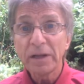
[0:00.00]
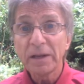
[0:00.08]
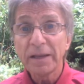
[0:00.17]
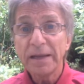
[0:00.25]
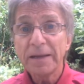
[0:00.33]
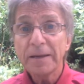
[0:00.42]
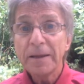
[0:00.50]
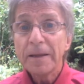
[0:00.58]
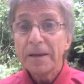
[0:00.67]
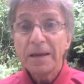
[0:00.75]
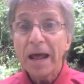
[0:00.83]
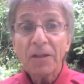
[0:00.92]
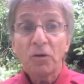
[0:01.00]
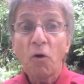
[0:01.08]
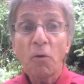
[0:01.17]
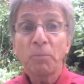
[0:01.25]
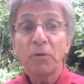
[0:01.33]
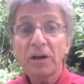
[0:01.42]
elite, not
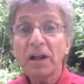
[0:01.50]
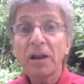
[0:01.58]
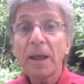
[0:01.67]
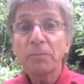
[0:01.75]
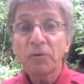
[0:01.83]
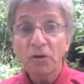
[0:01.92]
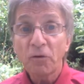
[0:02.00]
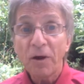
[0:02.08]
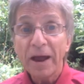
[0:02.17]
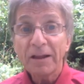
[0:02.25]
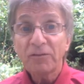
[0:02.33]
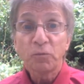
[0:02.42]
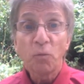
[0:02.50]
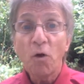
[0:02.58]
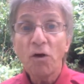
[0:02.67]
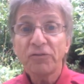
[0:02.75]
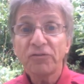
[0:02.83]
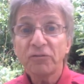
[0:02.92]
corporate kleptocrats,
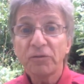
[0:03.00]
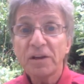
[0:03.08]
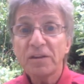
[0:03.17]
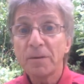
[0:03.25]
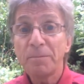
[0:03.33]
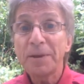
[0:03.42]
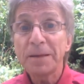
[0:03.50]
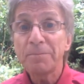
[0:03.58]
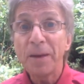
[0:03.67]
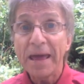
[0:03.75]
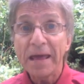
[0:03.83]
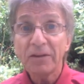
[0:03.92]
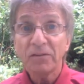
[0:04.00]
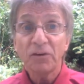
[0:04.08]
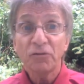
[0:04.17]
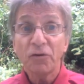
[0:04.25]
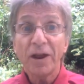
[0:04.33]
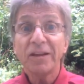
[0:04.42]
Wall Street, the big banks, and
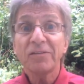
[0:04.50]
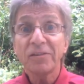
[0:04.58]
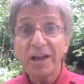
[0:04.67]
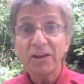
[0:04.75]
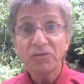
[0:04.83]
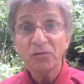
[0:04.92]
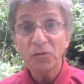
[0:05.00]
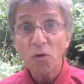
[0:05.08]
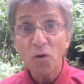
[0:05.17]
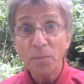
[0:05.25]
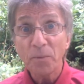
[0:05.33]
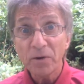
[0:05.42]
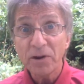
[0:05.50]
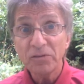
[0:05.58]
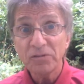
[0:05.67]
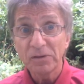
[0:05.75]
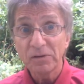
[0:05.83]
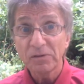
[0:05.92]
transnational
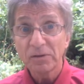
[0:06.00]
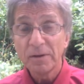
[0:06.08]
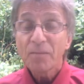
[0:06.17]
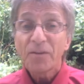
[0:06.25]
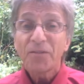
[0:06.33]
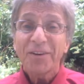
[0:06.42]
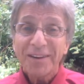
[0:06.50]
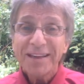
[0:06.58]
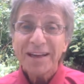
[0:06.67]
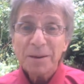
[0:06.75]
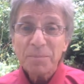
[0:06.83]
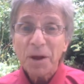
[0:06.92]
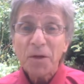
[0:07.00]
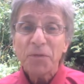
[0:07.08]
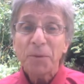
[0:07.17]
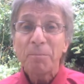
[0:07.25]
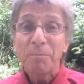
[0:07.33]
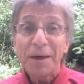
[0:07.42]
corporations. Forget about
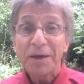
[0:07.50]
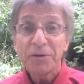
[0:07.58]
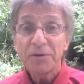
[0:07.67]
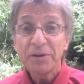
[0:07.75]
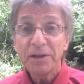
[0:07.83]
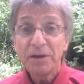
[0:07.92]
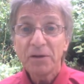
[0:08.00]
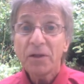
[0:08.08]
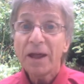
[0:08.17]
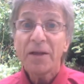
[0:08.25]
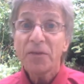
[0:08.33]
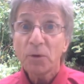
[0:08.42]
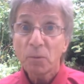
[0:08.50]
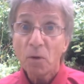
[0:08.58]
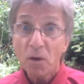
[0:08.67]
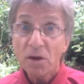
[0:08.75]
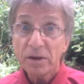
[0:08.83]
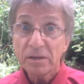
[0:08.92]
the better deal and the
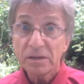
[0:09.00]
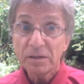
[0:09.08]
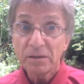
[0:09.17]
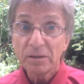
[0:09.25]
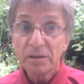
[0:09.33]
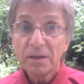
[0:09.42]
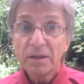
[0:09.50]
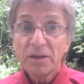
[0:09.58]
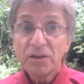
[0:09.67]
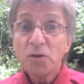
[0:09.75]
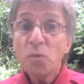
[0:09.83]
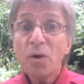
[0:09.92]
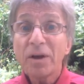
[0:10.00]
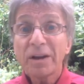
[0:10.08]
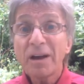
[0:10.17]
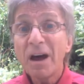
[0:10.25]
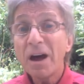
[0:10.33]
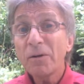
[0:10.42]
raw deal. You want a
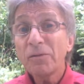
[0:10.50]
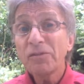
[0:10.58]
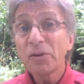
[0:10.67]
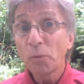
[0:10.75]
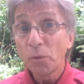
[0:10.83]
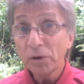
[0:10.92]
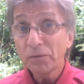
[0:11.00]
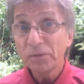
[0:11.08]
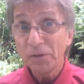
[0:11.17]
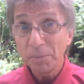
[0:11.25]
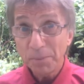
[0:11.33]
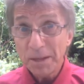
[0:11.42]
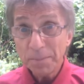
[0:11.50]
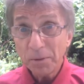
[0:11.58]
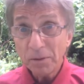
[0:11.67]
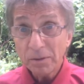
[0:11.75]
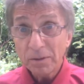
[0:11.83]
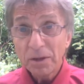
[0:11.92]
Congress that works for the
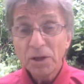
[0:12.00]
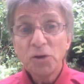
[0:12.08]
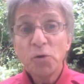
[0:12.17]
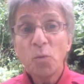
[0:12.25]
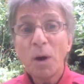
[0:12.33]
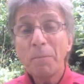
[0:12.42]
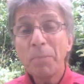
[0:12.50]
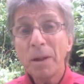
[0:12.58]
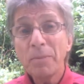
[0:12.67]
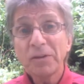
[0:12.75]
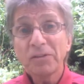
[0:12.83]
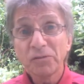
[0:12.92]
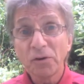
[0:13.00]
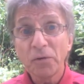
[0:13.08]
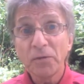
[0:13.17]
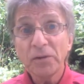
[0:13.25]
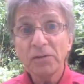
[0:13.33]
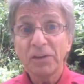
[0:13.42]
people? You want public
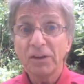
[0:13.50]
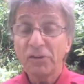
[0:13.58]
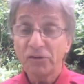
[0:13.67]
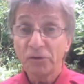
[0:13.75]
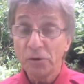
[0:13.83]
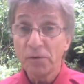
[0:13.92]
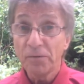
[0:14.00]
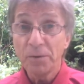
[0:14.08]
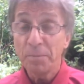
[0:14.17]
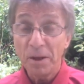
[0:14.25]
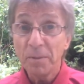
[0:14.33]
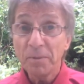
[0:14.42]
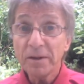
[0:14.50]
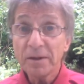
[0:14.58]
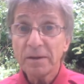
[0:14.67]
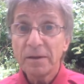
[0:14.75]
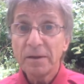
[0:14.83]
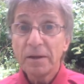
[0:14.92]
servants that serve the
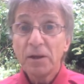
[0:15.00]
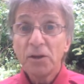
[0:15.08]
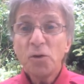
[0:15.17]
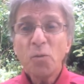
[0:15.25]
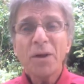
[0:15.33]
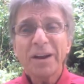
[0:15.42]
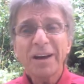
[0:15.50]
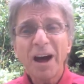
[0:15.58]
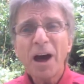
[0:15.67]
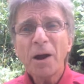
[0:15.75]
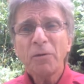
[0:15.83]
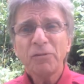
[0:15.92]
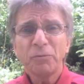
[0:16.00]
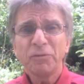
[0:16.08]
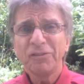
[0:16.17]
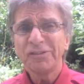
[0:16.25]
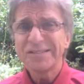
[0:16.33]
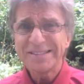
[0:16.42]
public? You want a Congress
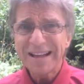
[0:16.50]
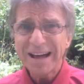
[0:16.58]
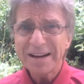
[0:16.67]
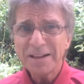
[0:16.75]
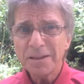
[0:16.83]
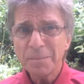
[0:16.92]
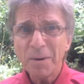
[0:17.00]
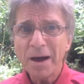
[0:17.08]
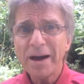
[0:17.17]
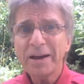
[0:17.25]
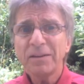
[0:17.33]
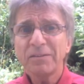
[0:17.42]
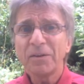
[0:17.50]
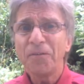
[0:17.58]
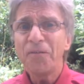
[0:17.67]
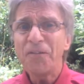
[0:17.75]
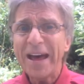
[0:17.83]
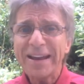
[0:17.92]
which is not in the pockets of
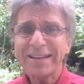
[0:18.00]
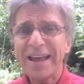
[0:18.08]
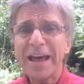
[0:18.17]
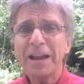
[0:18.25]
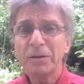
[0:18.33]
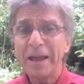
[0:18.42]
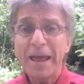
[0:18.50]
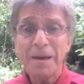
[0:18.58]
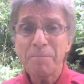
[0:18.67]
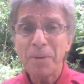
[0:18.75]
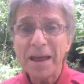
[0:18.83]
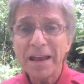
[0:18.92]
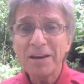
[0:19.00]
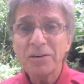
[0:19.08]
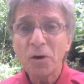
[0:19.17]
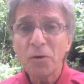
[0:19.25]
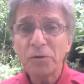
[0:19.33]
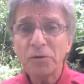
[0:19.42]
fat cat campaign
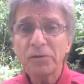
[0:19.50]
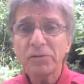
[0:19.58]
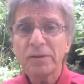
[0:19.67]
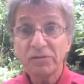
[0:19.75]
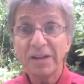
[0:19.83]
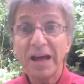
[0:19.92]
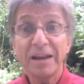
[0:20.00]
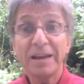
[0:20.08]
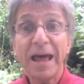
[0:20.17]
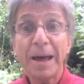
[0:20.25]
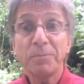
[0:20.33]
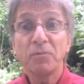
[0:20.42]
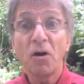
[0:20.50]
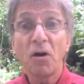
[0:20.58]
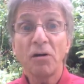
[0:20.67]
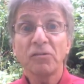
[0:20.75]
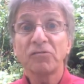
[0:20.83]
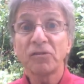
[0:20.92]
donors, not
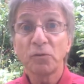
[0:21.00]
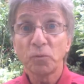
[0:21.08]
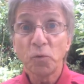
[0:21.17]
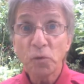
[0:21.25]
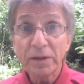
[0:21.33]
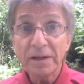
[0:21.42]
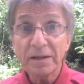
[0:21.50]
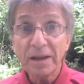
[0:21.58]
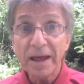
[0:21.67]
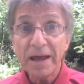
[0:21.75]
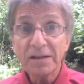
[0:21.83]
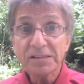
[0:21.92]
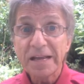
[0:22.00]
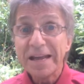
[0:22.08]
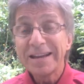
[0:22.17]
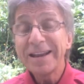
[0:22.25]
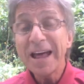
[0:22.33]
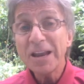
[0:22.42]
lapdogs of the ruling class,
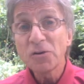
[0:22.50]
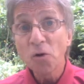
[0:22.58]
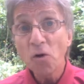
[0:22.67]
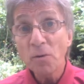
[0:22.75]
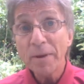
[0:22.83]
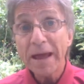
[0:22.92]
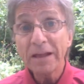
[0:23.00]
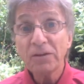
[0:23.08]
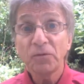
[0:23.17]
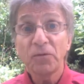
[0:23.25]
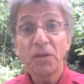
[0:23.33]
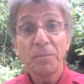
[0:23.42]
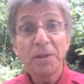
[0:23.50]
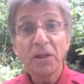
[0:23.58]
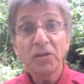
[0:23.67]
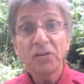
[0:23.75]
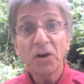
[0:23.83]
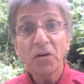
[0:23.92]
not doormats for the
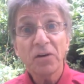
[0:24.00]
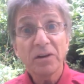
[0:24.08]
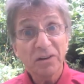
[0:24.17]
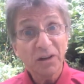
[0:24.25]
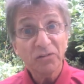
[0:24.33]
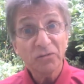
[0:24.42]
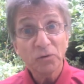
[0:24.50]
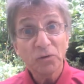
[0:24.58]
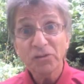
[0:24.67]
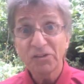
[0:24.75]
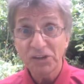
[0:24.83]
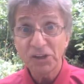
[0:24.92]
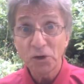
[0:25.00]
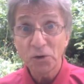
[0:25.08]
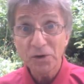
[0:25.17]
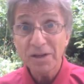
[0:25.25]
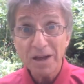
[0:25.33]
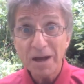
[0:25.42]
military-industrial
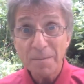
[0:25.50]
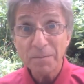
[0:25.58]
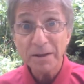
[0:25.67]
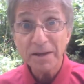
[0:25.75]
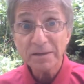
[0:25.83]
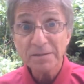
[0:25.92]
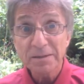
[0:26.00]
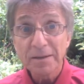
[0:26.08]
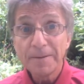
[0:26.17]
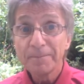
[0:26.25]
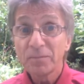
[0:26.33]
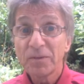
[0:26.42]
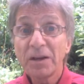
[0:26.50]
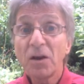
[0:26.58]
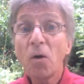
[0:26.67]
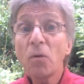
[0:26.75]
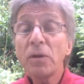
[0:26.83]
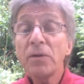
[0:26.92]
security complex? Then
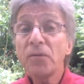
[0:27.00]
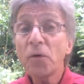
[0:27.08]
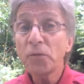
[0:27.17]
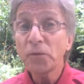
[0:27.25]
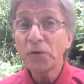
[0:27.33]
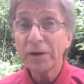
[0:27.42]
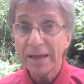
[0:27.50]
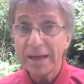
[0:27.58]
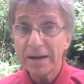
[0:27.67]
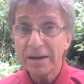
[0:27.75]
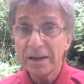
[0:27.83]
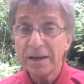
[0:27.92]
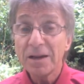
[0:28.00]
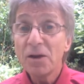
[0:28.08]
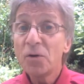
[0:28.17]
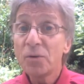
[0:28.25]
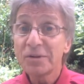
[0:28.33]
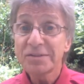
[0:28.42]
only vote for a candidate
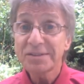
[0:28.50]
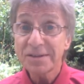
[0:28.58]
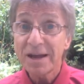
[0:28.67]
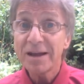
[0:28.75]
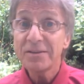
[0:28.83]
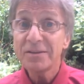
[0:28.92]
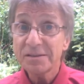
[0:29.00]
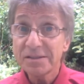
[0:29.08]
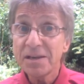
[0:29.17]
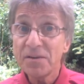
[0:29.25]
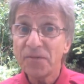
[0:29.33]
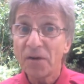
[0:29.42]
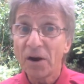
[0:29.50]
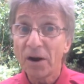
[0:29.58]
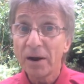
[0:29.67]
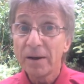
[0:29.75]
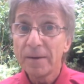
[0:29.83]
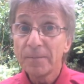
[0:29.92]
who has signed the
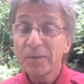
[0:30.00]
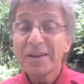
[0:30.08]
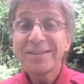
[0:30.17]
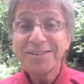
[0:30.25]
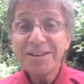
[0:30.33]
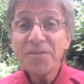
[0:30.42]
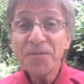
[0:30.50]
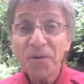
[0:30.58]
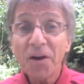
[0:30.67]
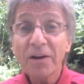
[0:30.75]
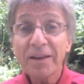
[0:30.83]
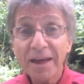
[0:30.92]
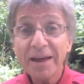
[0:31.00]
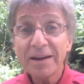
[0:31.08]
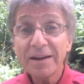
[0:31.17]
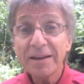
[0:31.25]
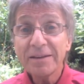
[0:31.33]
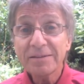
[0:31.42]
CFAR. CFAR
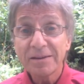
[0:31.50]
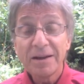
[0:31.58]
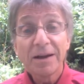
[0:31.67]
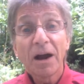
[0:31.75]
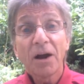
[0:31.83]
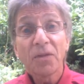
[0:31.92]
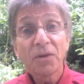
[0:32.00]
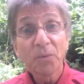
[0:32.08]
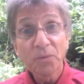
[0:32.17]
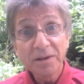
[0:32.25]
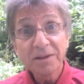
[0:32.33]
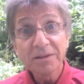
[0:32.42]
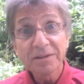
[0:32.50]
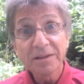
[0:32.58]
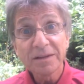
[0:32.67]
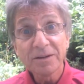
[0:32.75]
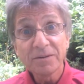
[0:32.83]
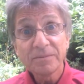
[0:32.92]
candidates are the real
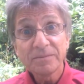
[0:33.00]
deal.